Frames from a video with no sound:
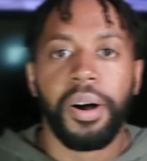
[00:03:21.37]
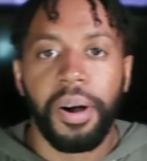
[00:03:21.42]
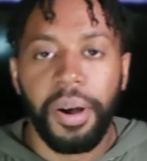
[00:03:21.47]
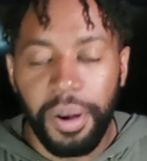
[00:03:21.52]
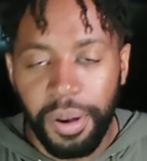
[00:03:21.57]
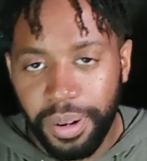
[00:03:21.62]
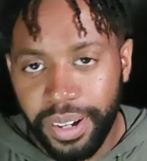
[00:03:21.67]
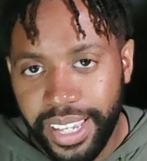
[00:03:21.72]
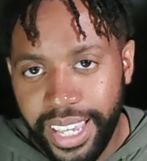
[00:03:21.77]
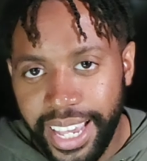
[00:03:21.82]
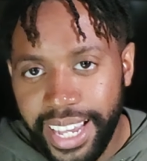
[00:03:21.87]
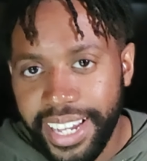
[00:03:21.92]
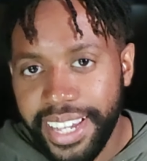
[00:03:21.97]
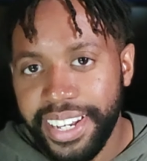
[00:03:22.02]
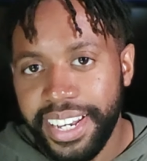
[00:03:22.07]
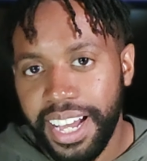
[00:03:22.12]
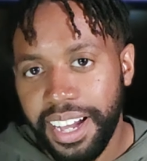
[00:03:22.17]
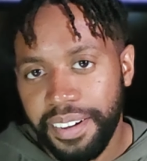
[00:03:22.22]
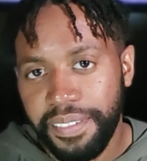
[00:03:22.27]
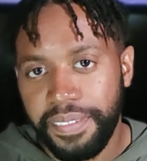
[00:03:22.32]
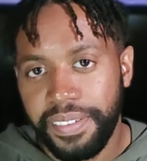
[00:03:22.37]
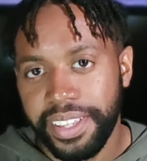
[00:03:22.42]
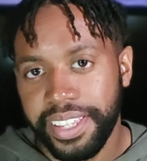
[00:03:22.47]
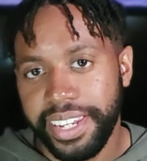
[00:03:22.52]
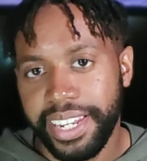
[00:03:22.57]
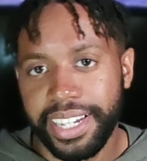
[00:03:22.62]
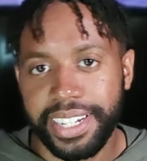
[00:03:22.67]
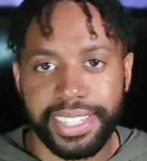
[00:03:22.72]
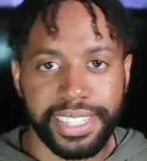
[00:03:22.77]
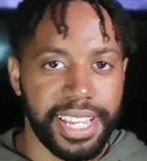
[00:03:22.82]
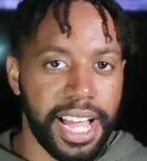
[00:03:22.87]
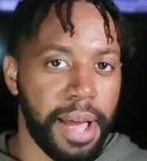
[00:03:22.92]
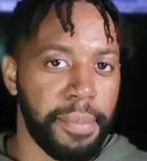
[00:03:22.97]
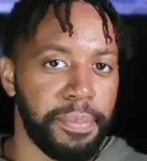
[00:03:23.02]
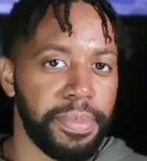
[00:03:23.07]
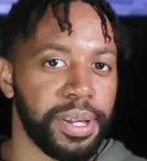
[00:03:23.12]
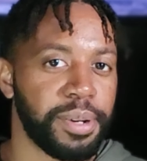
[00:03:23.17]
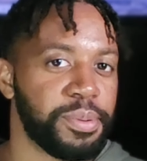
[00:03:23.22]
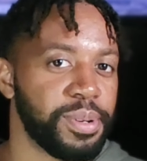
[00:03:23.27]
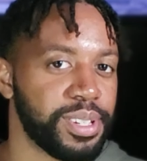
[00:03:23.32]
Okay, and now for the next
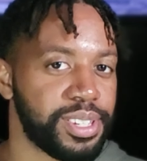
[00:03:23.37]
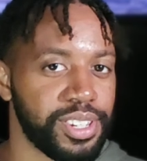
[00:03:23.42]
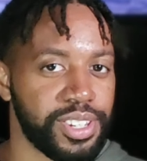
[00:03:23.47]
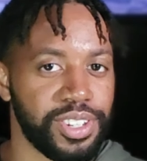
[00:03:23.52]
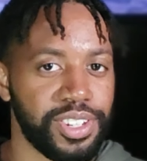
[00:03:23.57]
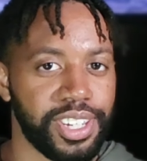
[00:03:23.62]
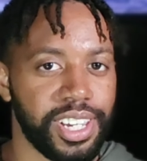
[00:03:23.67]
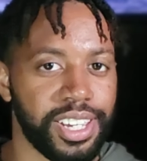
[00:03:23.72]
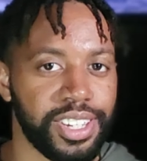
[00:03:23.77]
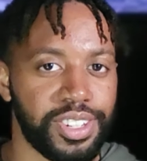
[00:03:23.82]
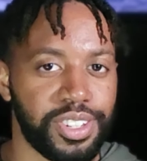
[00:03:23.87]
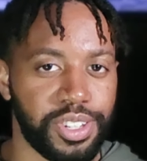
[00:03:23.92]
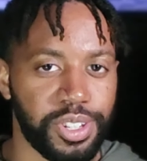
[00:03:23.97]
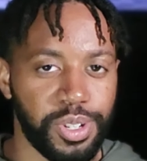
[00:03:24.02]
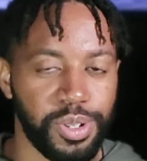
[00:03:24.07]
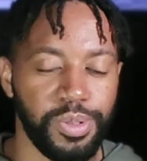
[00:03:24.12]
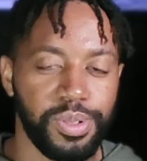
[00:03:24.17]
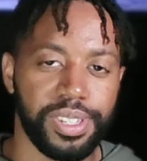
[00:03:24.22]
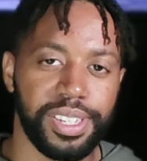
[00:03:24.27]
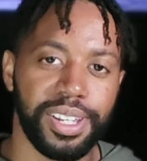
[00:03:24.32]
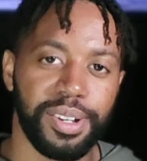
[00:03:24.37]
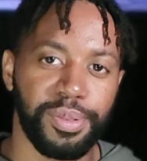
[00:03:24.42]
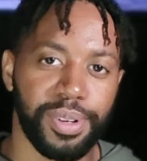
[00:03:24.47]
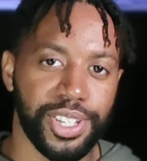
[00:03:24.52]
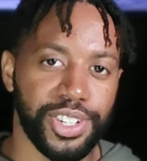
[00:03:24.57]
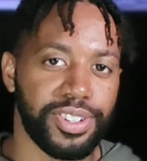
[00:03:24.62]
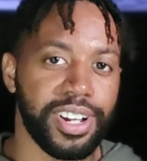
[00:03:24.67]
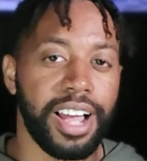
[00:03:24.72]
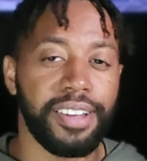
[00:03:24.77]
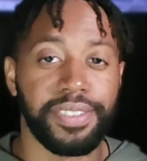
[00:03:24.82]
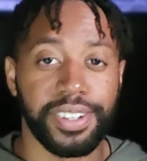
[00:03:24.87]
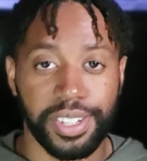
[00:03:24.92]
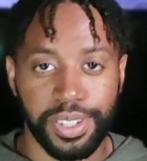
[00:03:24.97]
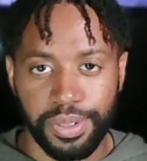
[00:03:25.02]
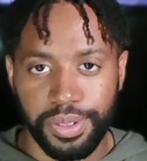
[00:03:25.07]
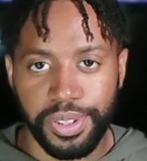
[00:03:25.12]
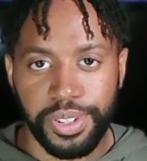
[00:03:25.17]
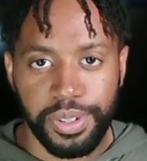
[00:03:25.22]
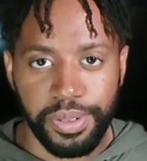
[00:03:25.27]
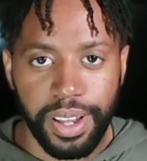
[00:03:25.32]
topic, which is just choosing what traffic
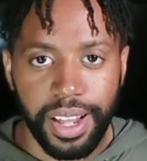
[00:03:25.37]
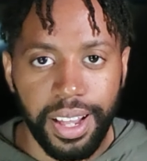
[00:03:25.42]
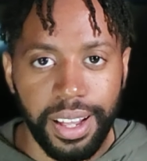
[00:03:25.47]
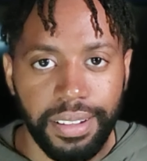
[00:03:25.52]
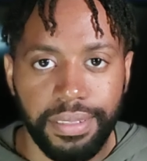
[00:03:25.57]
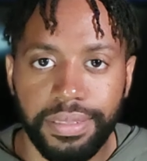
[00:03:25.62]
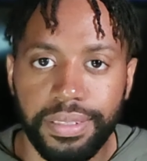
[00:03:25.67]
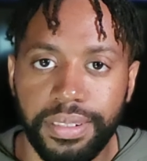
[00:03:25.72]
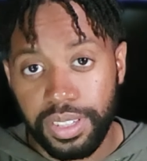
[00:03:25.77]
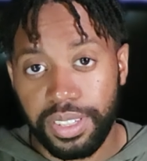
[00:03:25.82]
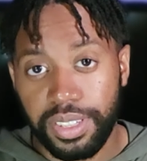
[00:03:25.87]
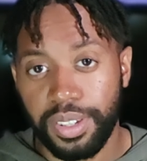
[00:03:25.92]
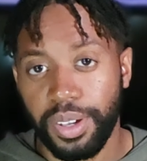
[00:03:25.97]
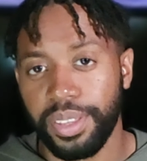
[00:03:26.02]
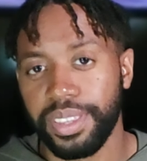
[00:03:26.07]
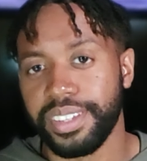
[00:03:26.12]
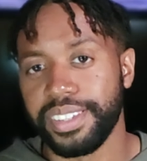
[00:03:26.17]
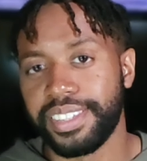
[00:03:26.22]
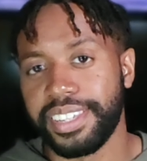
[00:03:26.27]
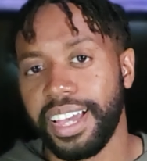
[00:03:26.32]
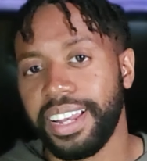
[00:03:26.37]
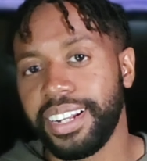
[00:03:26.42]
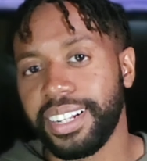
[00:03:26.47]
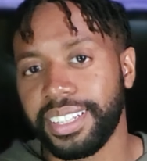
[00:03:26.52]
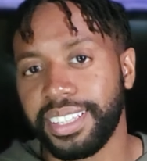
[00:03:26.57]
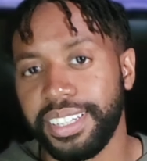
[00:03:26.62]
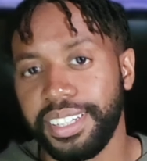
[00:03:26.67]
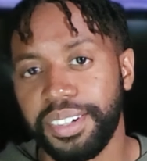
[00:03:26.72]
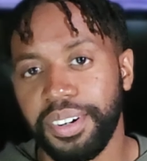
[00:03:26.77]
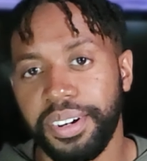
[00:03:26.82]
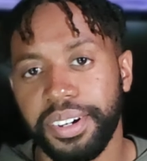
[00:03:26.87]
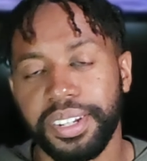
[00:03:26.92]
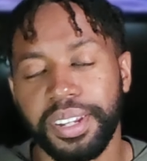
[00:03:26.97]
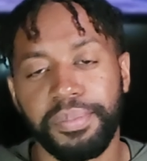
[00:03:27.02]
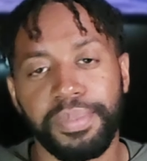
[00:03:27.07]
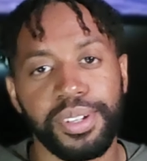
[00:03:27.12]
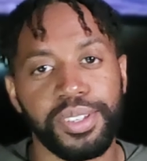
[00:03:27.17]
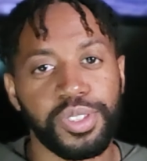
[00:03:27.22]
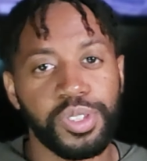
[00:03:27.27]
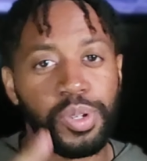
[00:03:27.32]
source you have. So there's technically going to
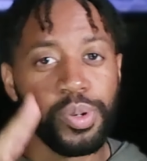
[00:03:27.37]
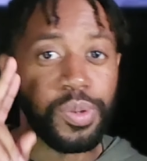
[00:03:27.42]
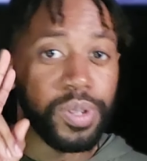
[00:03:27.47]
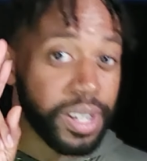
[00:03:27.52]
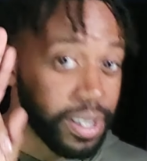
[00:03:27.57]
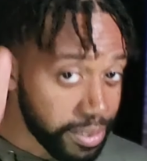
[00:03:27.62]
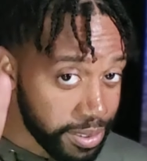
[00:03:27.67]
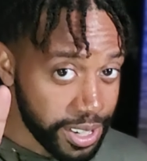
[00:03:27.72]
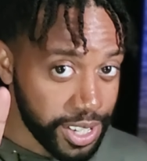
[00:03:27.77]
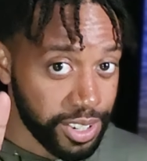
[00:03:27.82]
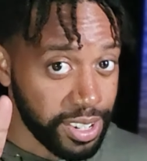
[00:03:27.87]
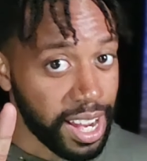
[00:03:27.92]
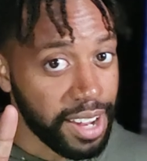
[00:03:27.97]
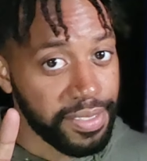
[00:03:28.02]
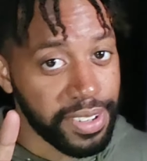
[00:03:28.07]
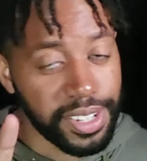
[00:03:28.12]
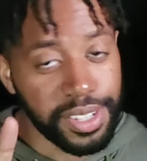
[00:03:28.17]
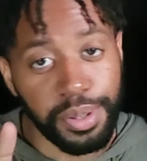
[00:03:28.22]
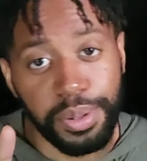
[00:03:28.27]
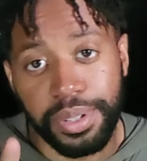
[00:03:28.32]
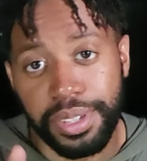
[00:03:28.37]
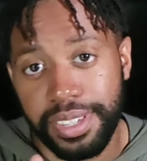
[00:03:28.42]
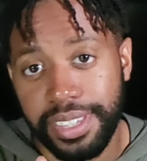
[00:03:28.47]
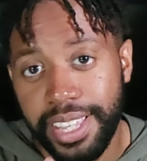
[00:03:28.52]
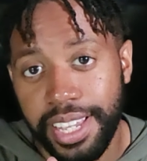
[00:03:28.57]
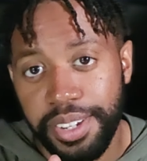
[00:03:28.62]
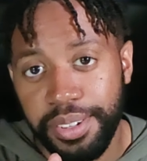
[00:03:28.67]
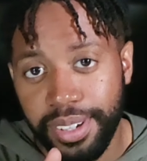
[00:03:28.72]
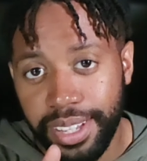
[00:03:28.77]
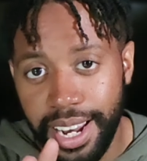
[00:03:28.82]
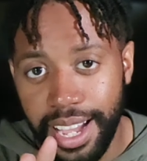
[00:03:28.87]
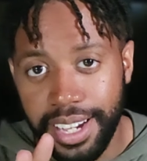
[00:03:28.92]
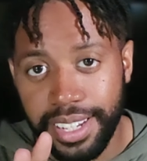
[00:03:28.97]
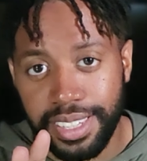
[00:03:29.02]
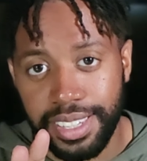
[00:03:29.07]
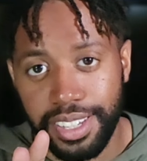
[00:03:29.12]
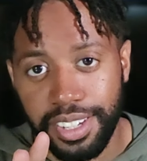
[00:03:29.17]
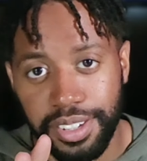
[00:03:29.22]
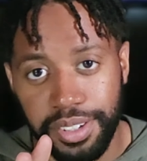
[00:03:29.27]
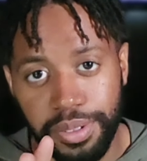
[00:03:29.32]
be 2 different traffic sources that you could
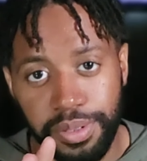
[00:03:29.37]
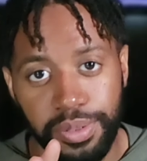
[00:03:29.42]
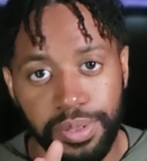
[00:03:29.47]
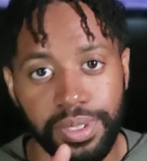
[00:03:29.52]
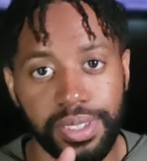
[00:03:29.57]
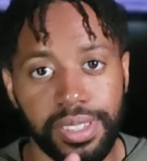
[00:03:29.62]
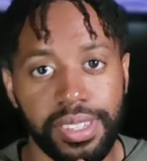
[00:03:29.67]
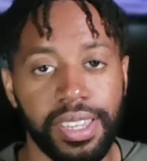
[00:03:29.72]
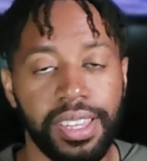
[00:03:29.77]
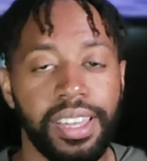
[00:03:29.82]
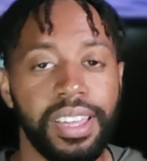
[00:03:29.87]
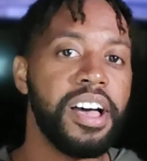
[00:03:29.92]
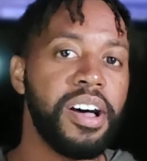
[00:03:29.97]
actually use.